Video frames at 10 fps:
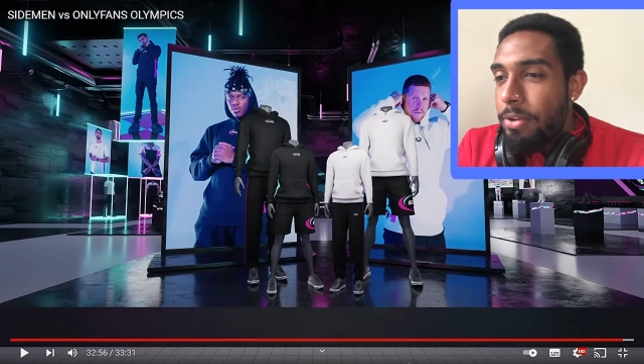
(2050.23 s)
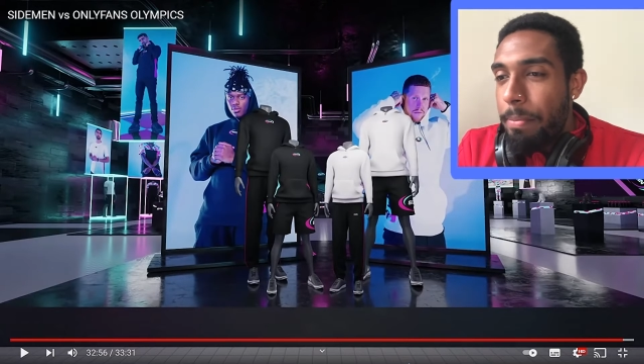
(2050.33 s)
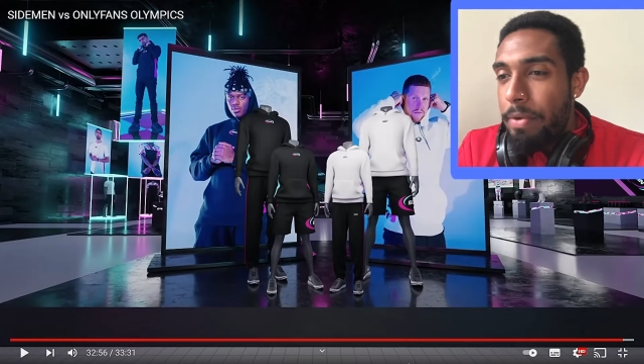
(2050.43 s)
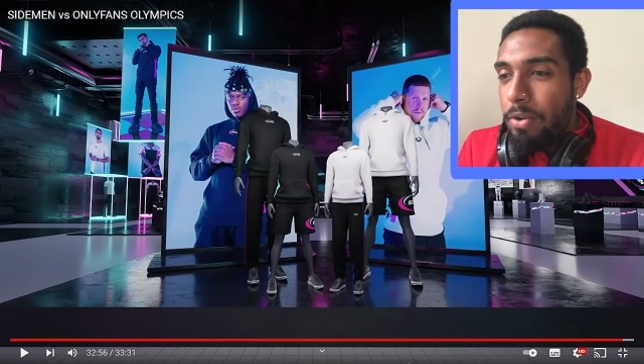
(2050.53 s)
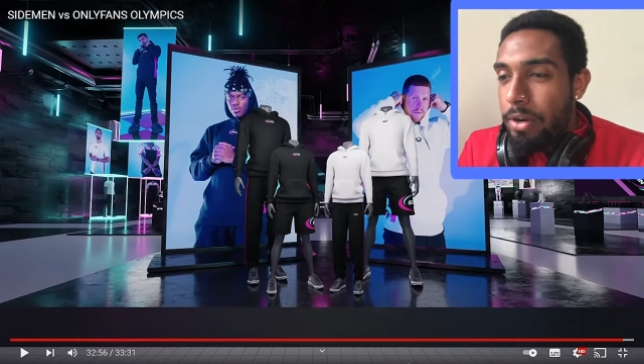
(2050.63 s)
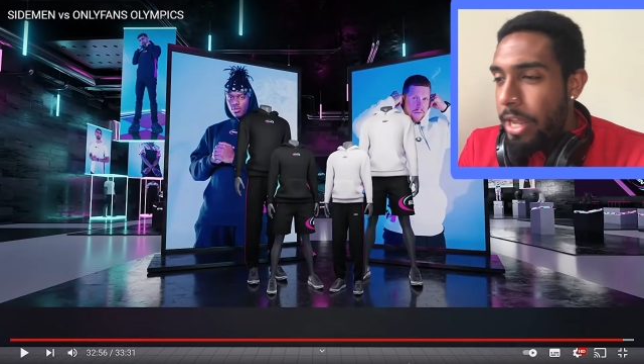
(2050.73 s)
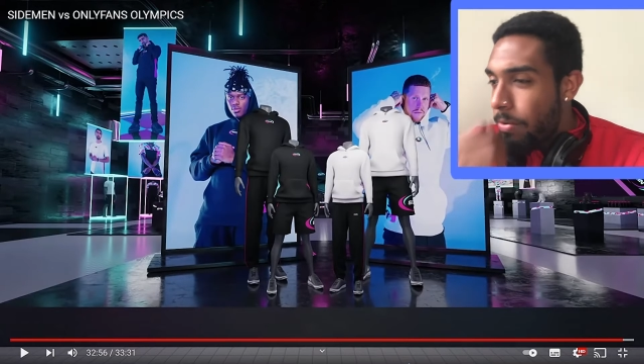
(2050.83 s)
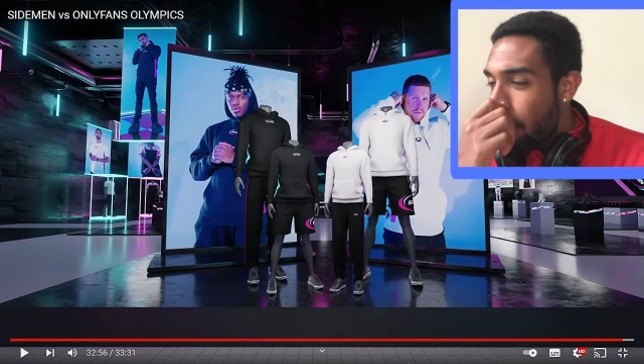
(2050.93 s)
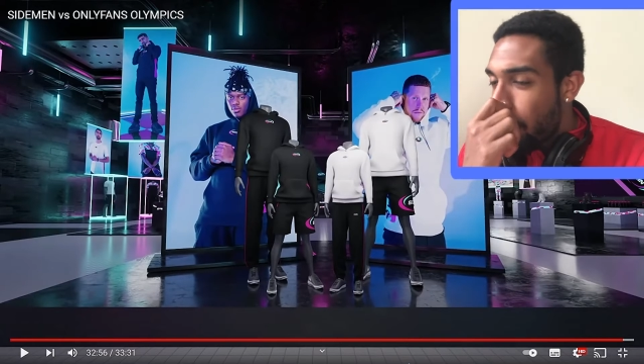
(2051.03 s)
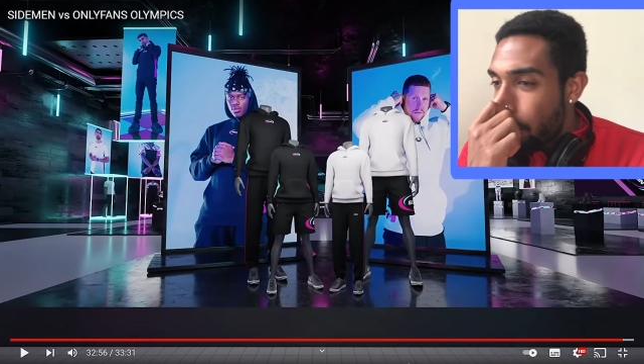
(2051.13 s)
Don't get me wrong.
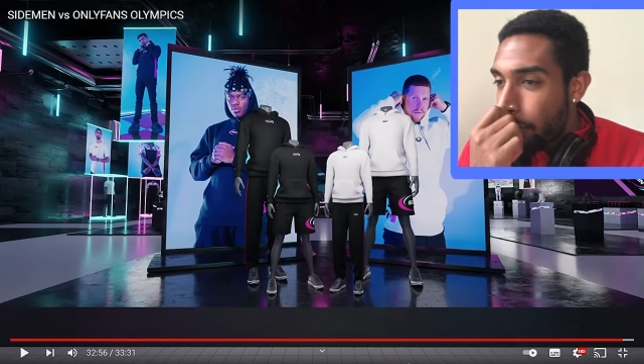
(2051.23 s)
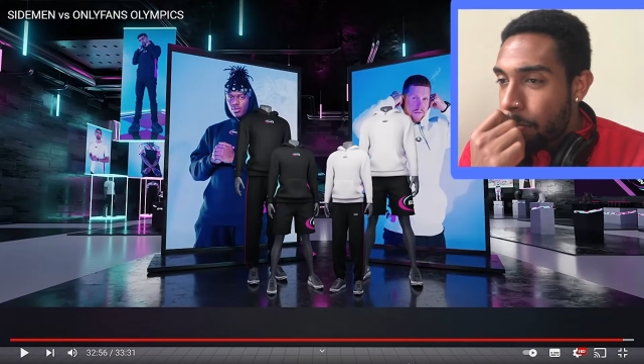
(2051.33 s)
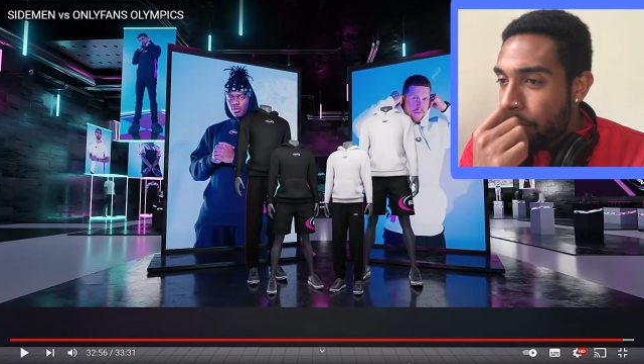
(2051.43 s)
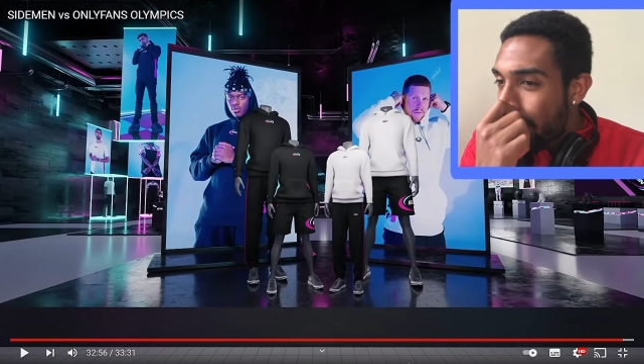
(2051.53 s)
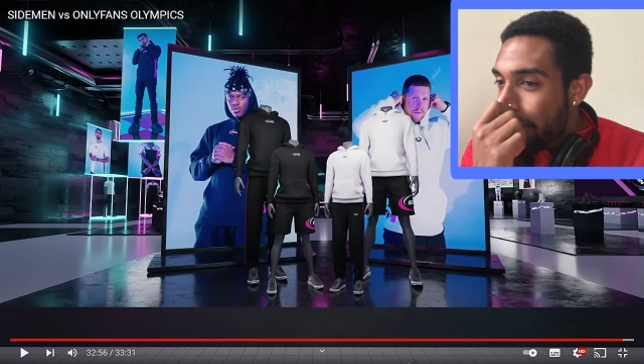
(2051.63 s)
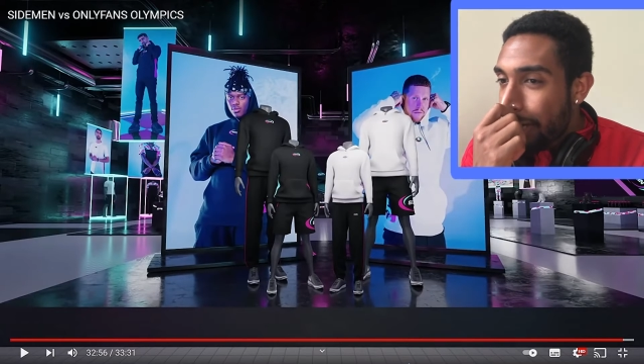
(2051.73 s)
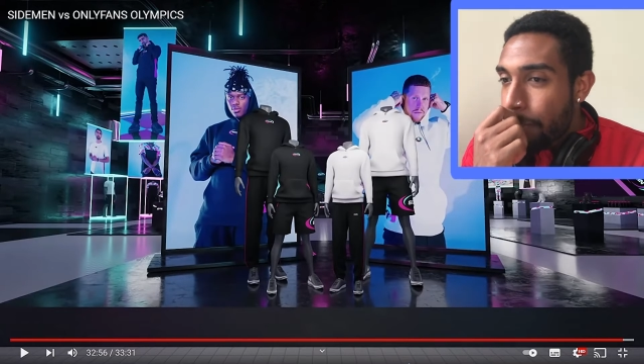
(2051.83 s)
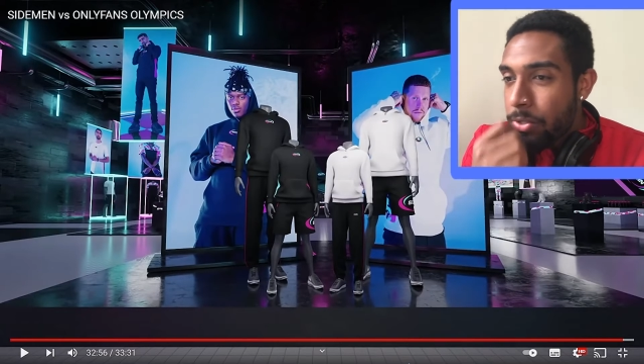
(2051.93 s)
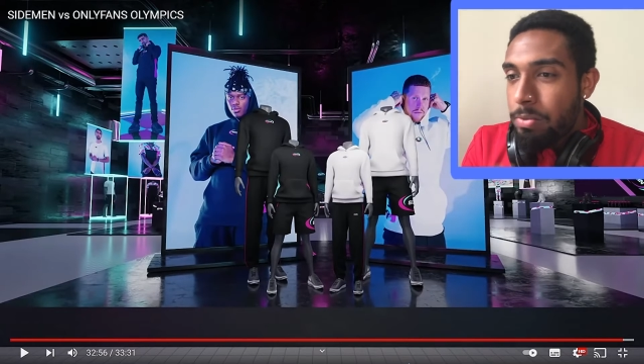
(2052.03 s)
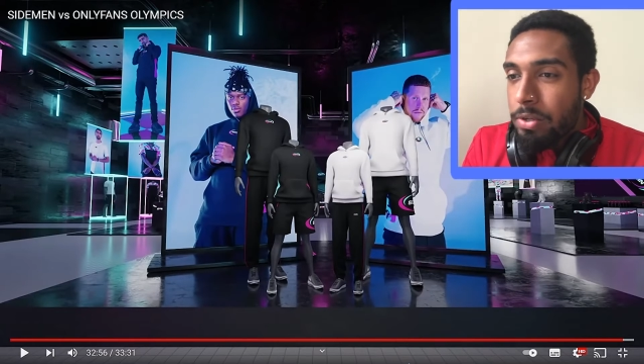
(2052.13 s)
They are in some good
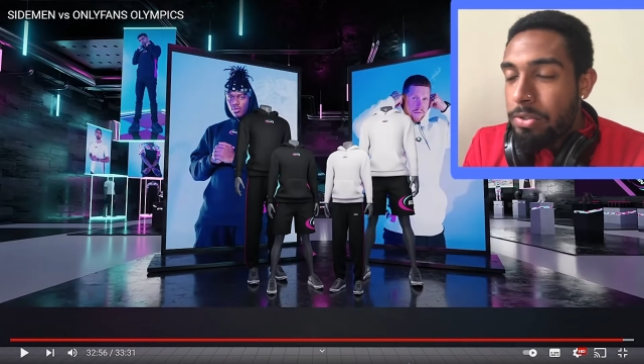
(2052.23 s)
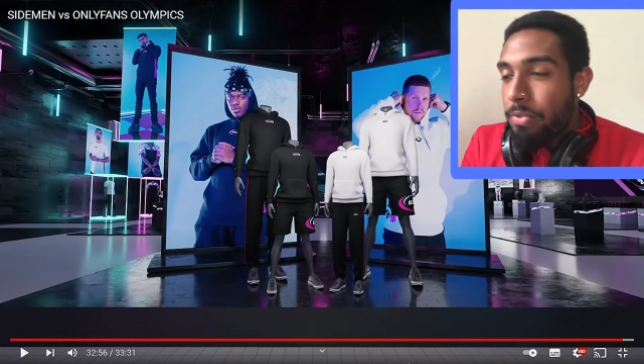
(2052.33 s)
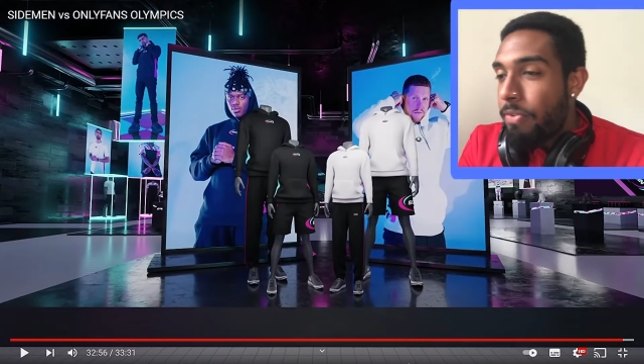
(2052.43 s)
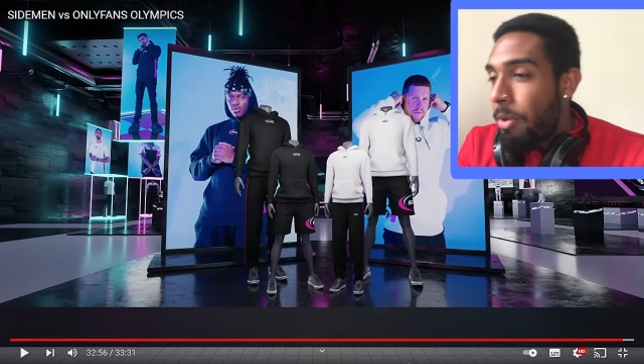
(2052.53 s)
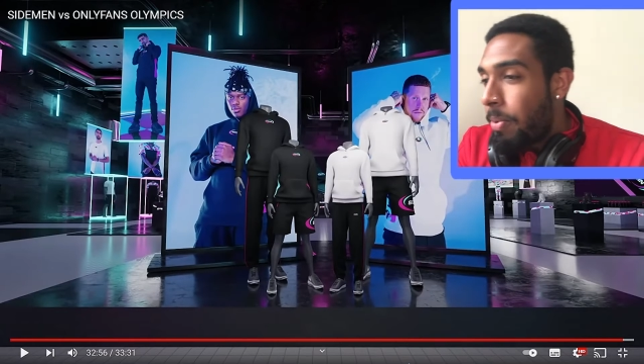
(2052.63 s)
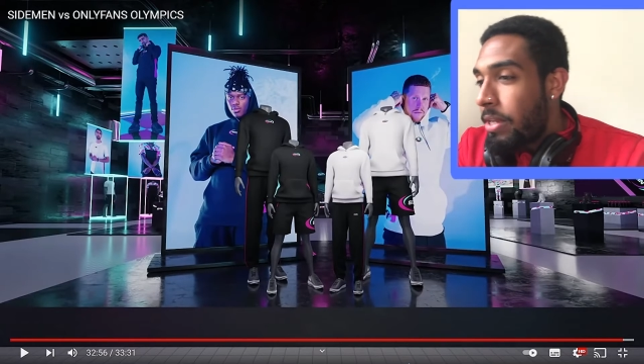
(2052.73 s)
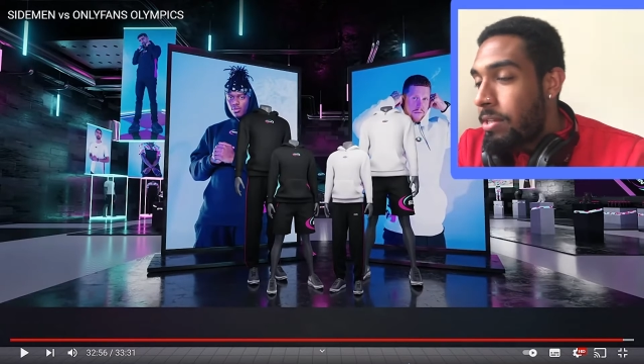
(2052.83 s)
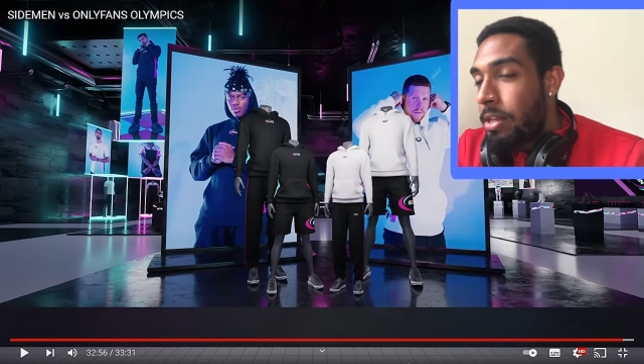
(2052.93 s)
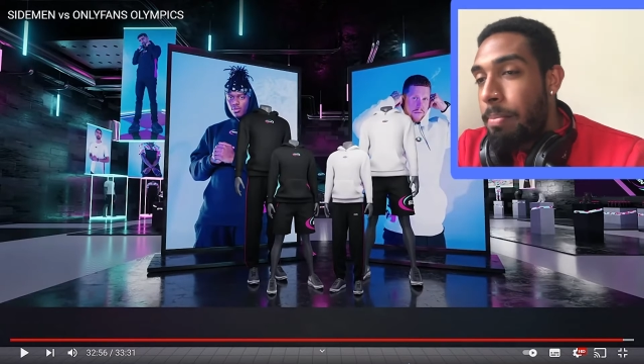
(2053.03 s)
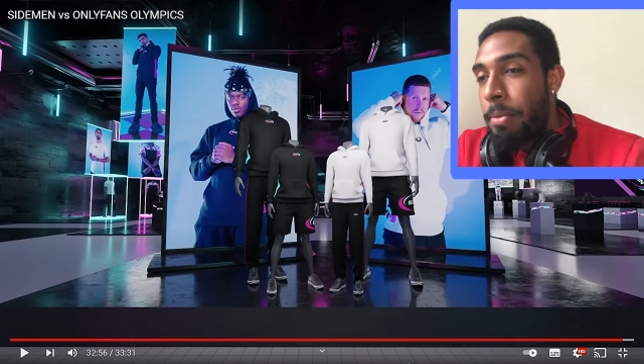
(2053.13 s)
shape as well. So fair play
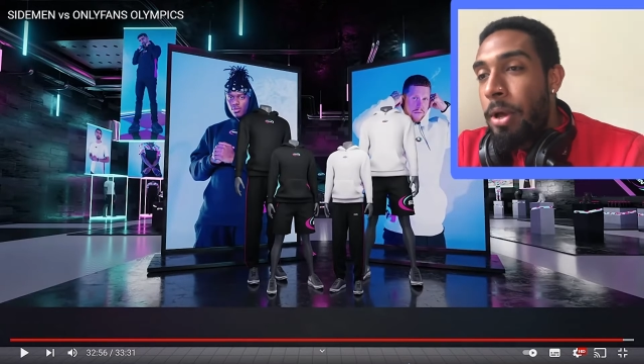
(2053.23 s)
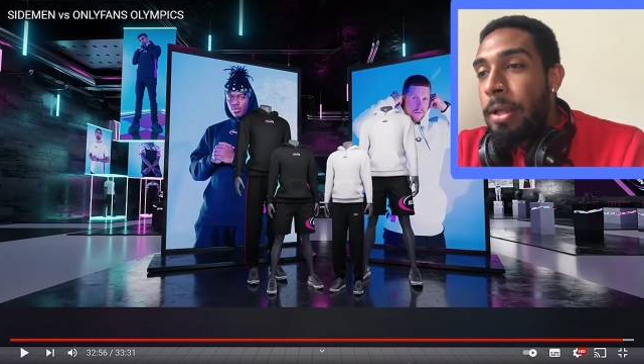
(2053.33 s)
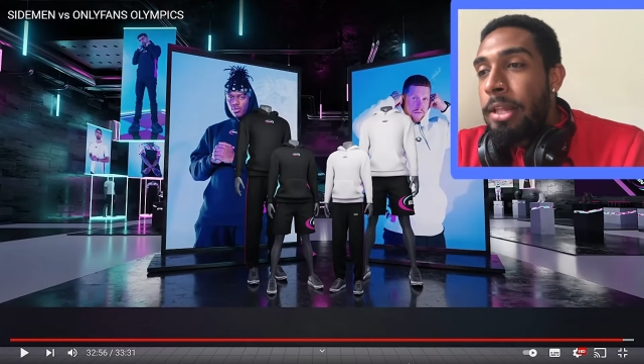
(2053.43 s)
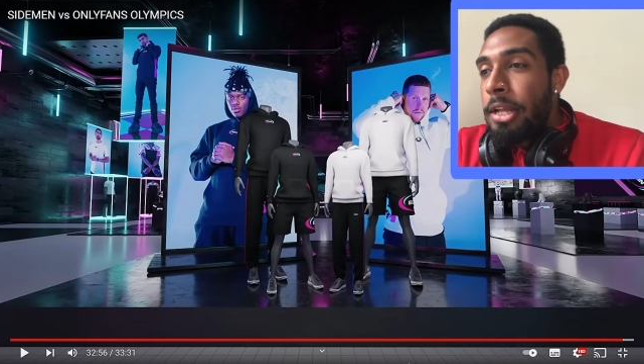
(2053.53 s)
to them. But